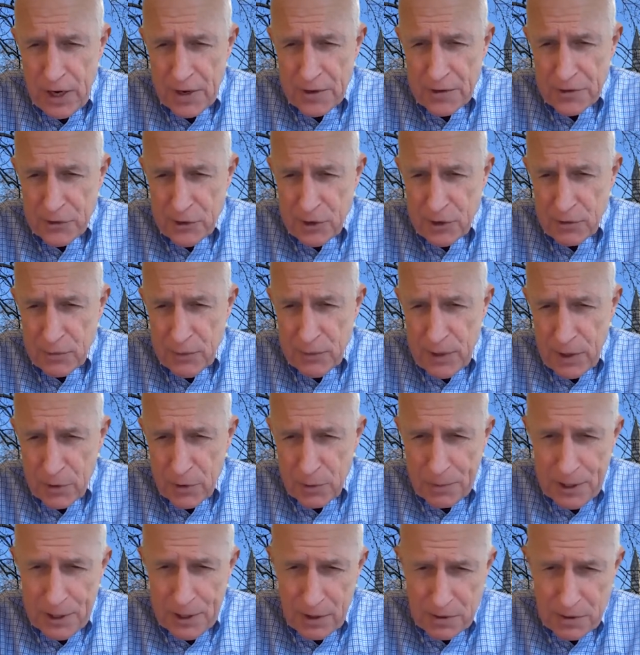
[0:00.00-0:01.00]
ends at
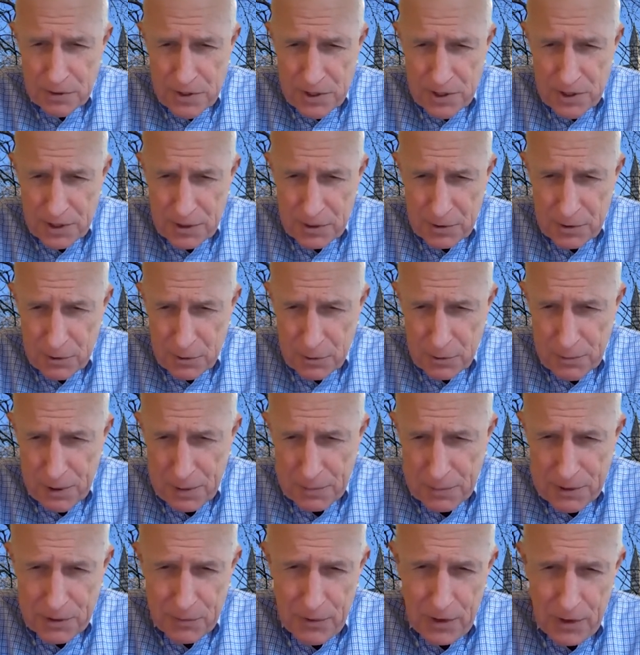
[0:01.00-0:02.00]
around about, I don't know,
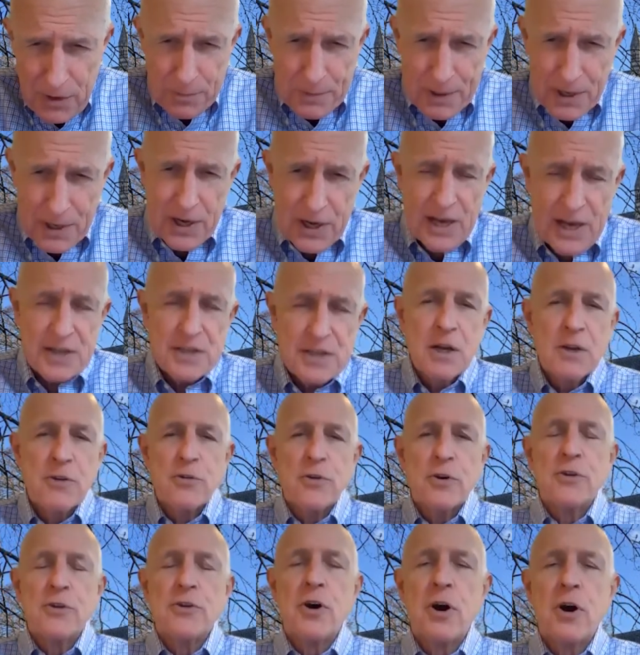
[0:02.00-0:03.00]
maybe around about
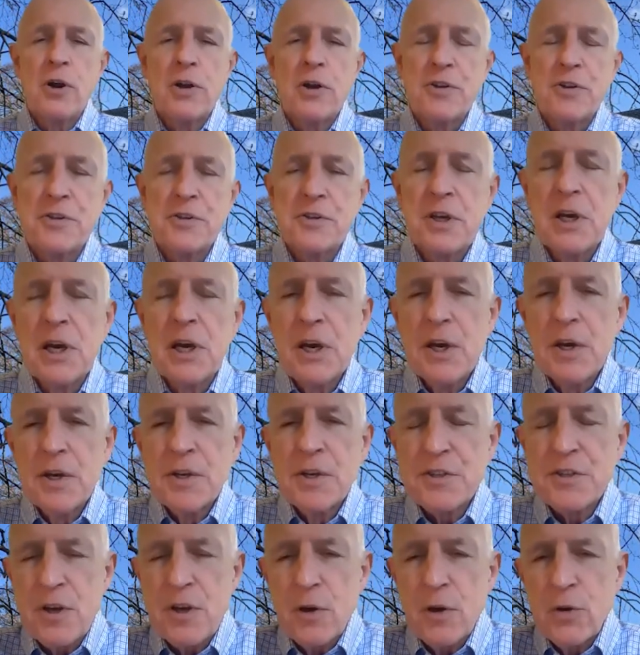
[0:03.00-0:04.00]
$800.
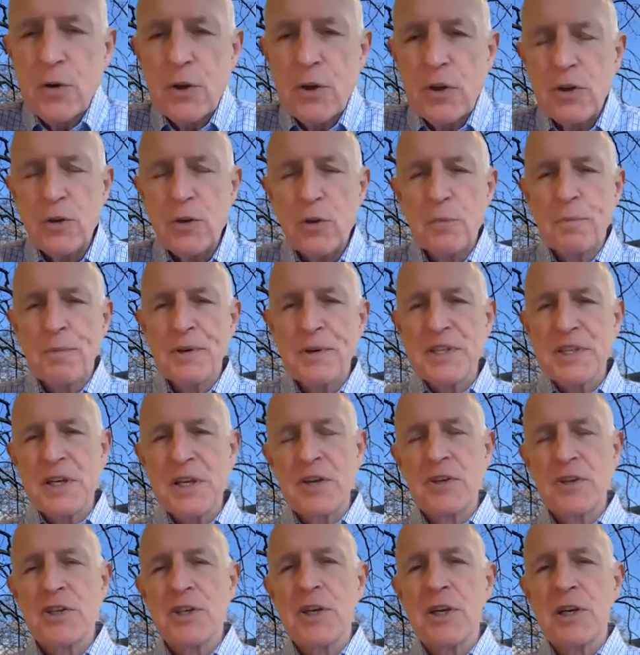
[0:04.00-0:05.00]
So you
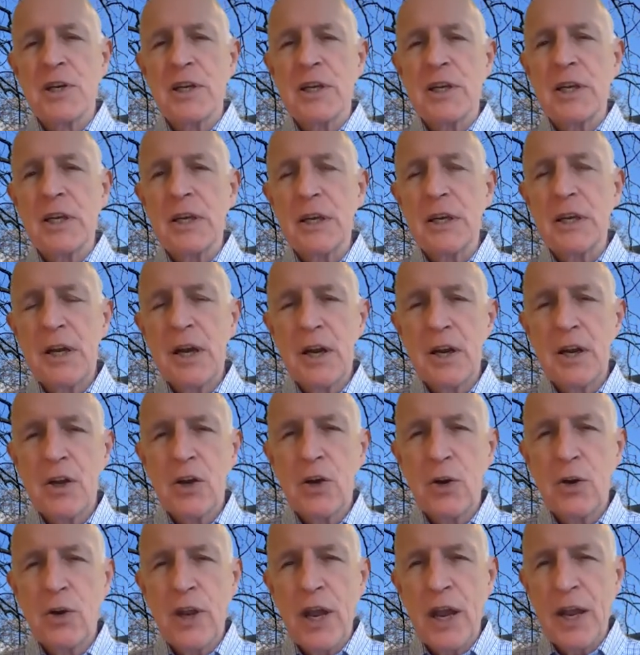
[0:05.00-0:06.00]
potentially
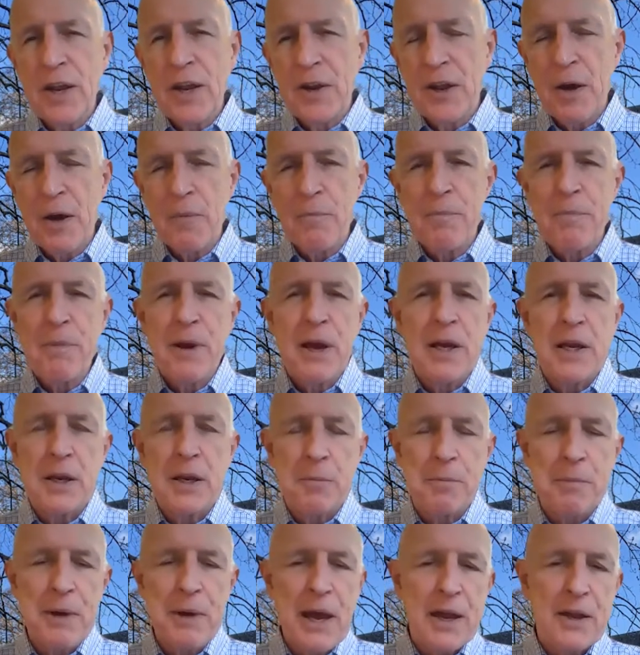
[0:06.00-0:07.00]
could end up
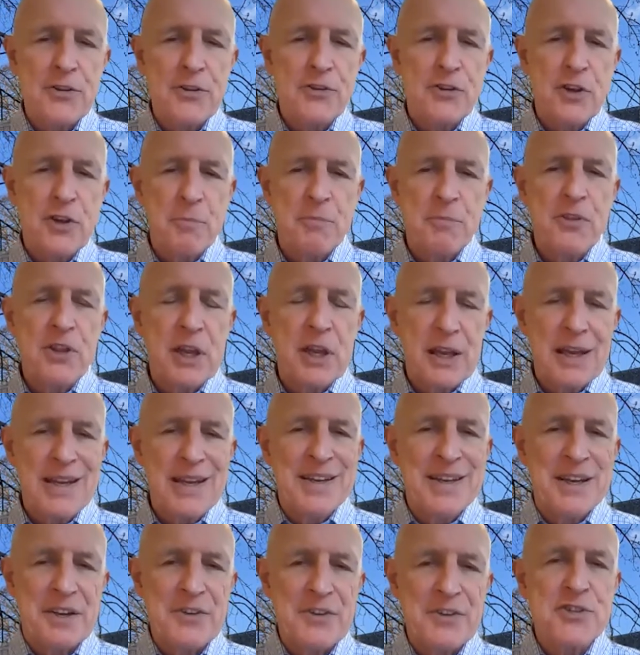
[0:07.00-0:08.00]
paying back something
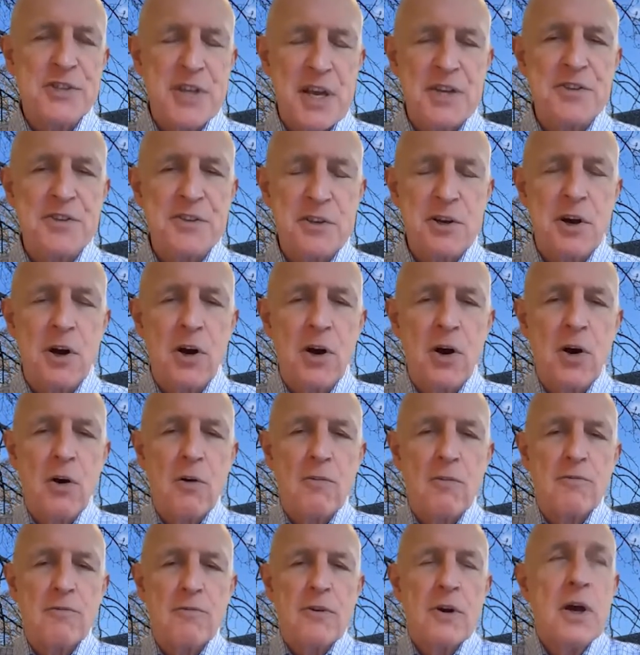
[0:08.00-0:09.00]
in excess
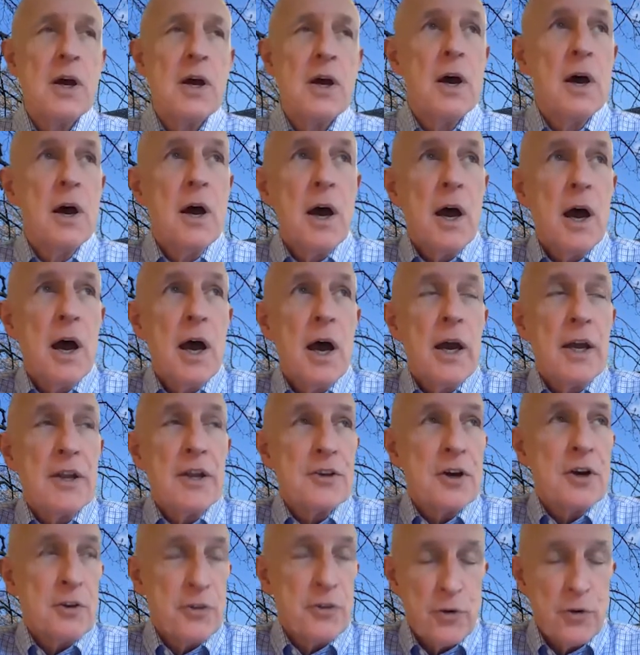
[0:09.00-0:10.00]
of
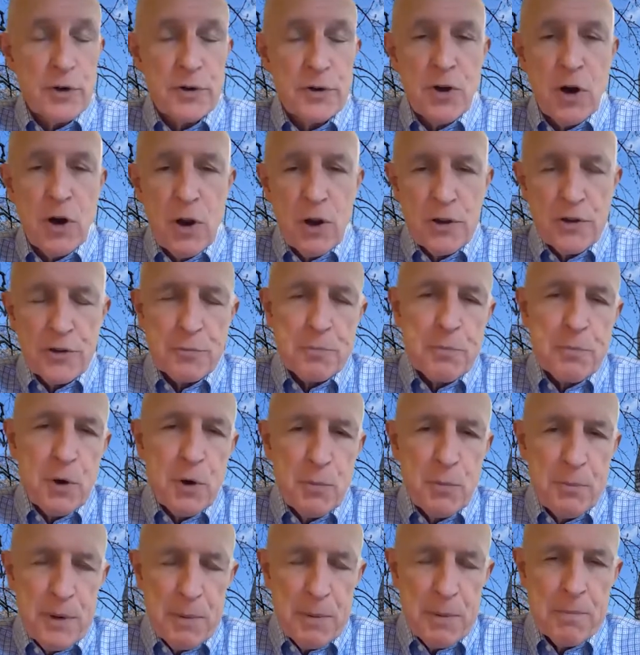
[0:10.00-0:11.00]
$800
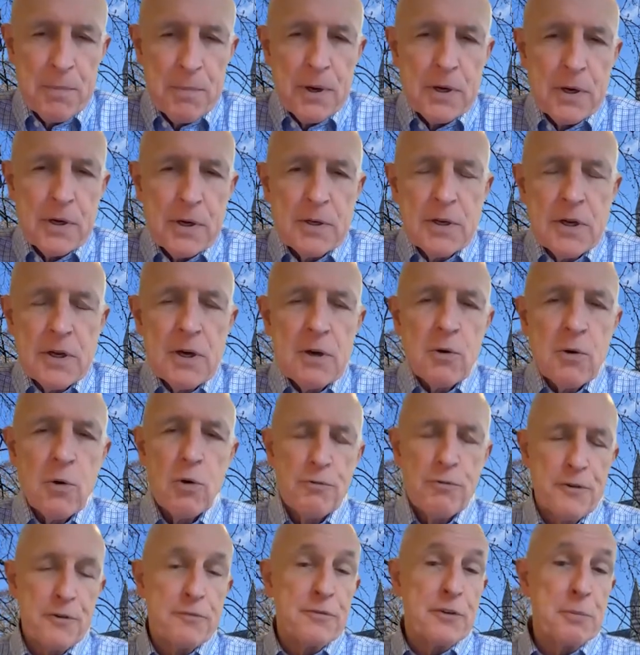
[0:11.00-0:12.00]
per member,
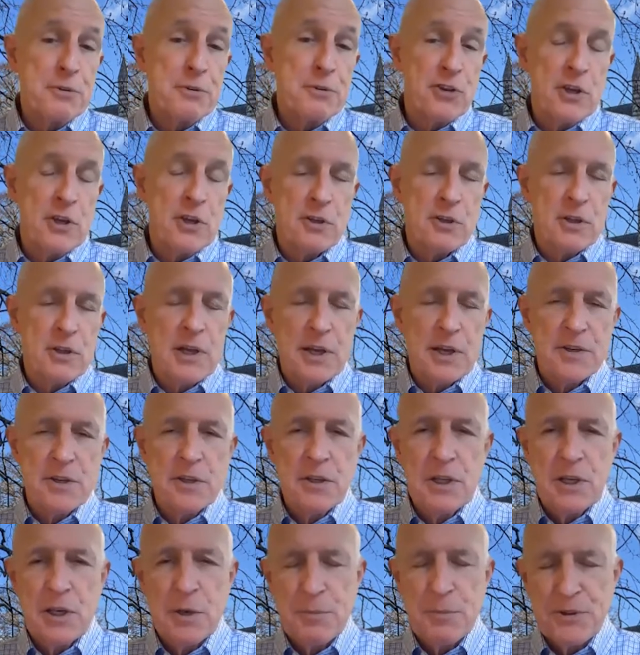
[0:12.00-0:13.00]
or 50% of that
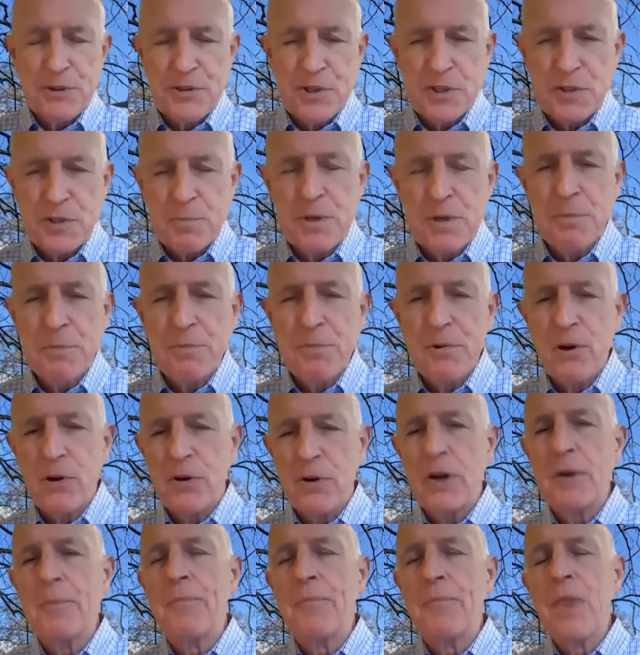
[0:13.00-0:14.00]
in the MSSP
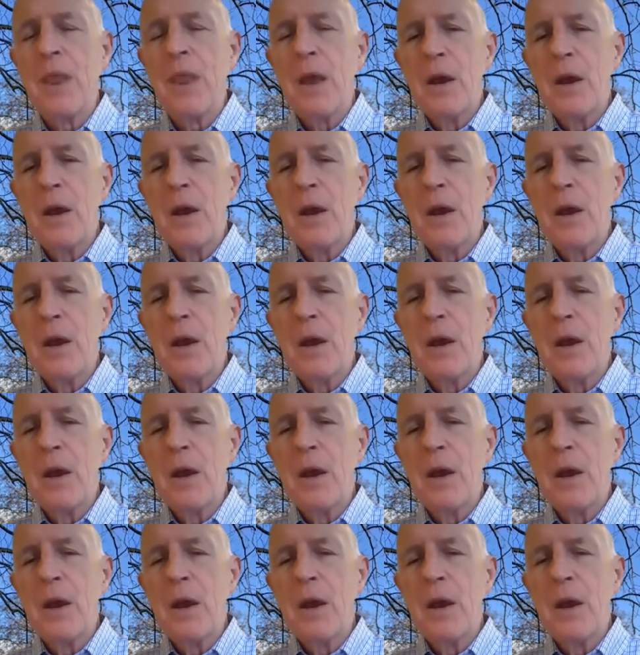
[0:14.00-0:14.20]
program,